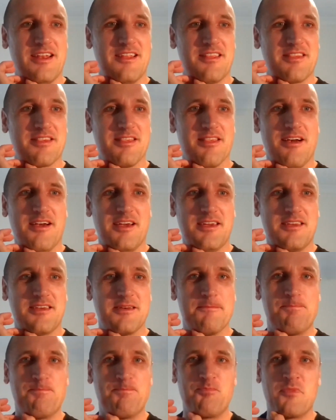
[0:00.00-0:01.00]
And it's
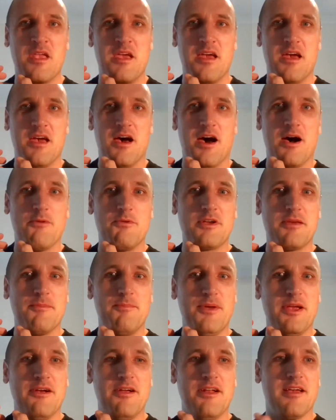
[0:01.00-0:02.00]
like I would
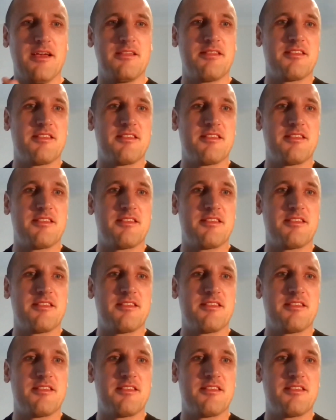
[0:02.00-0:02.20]
compare it.